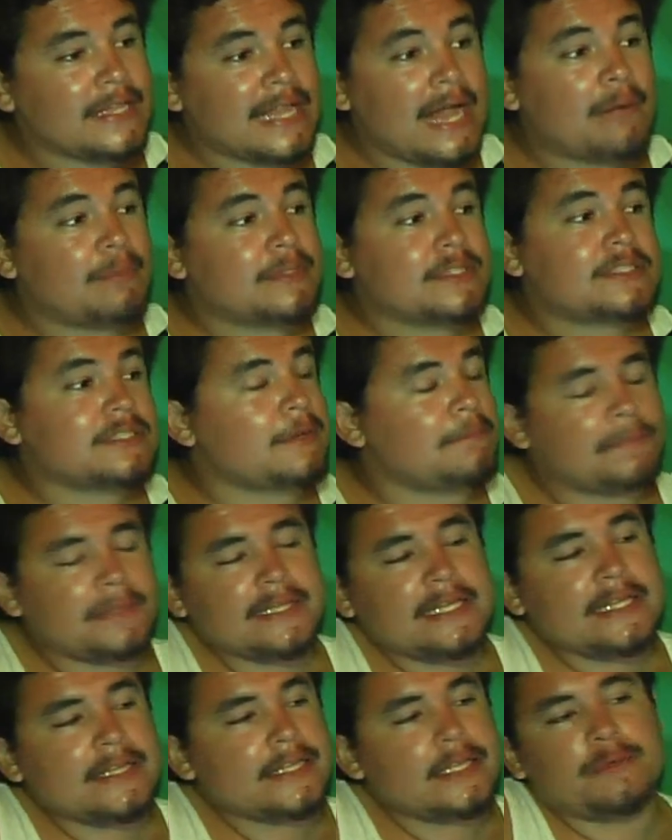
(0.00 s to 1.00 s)
That was
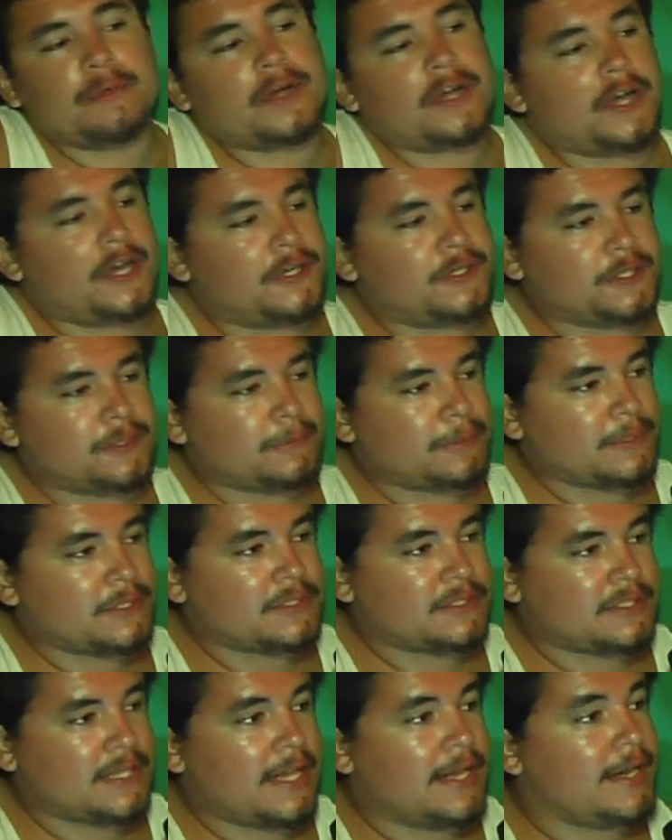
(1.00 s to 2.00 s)
completely
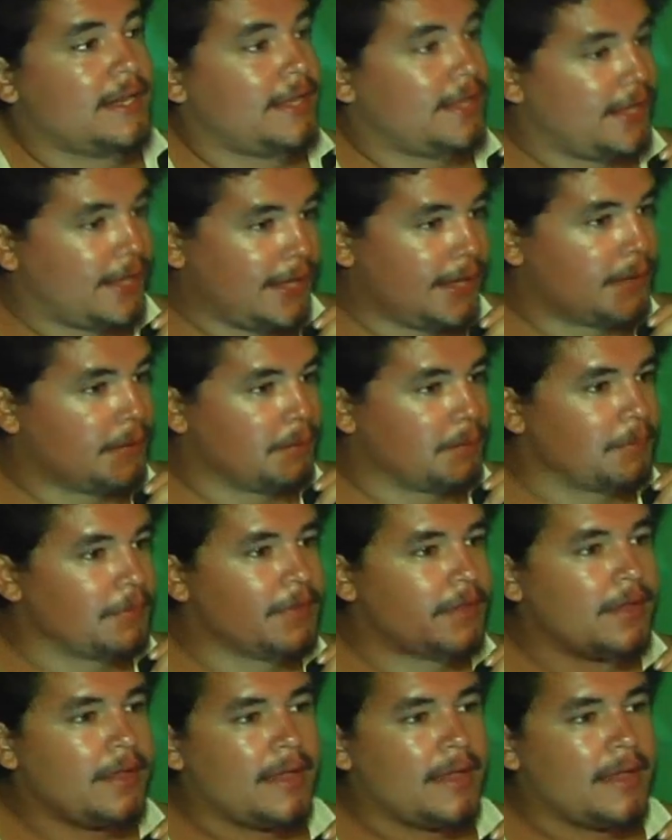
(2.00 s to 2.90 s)
100% him.